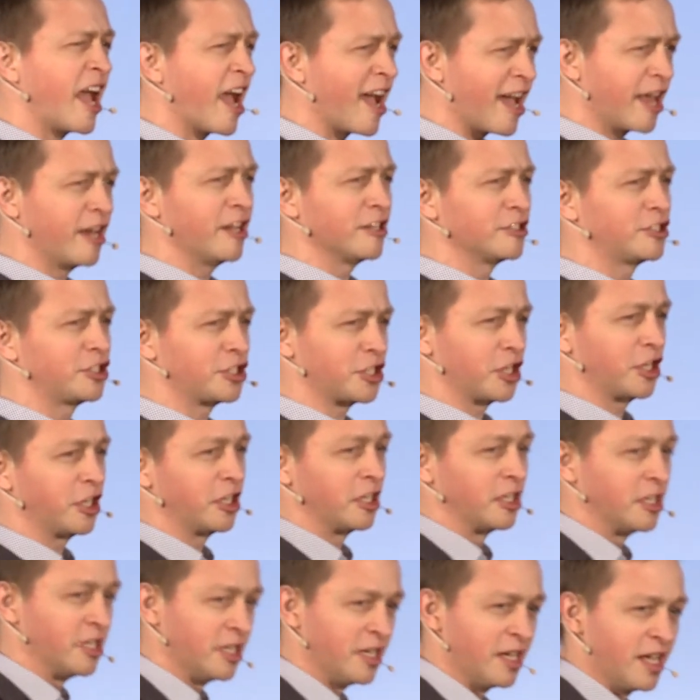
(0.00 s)

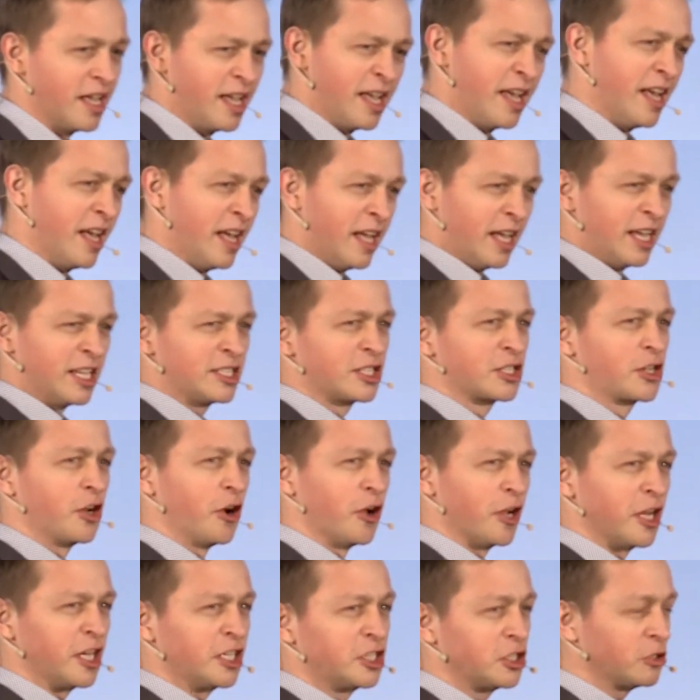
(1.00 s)
energy, it's
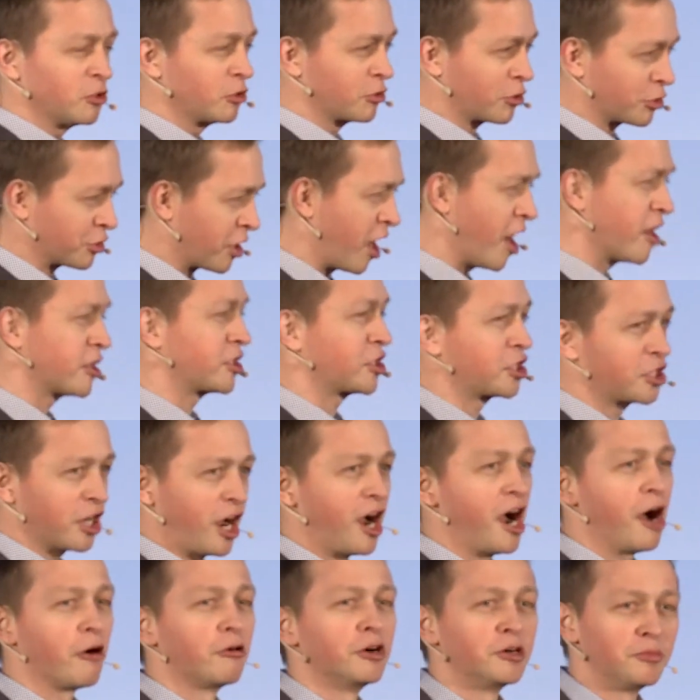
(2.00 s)
going to crush
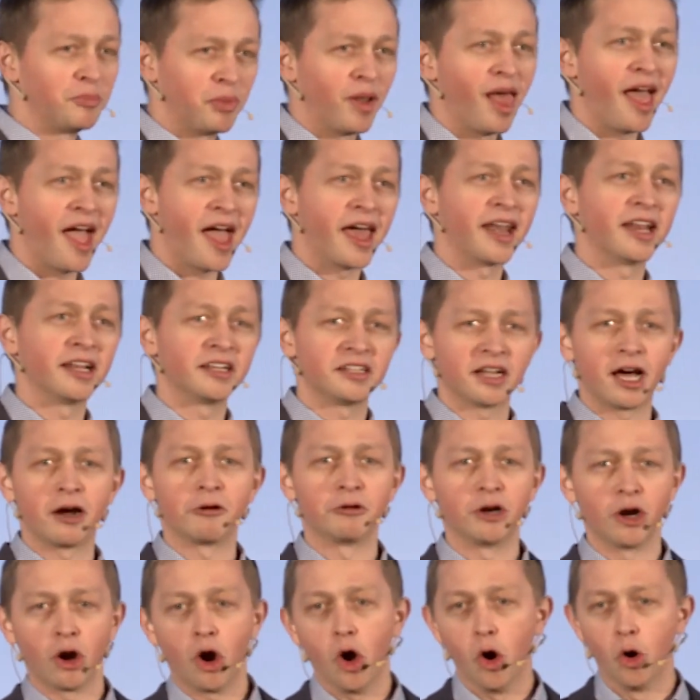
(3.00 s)
our planet,
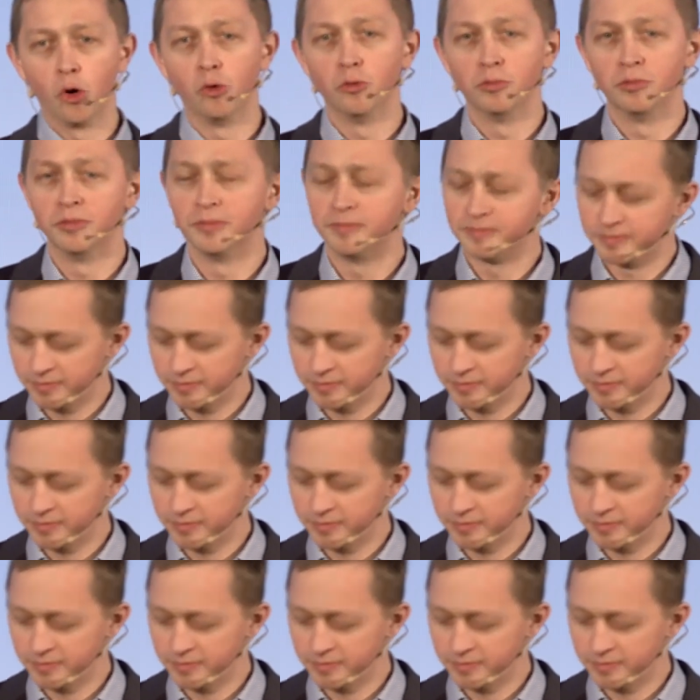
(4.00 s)
our home.